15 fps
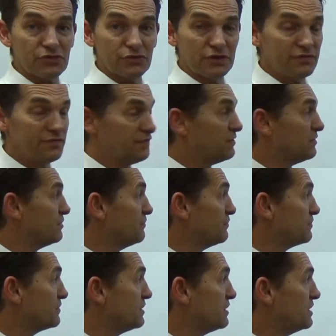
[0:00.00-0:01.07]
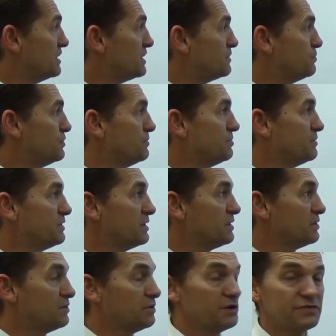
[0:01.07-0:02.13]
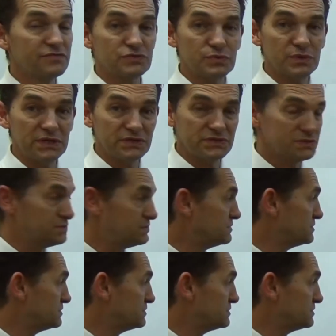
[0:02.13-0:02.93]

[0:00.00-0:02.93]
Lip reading: 35 and a perpendicular height of 22.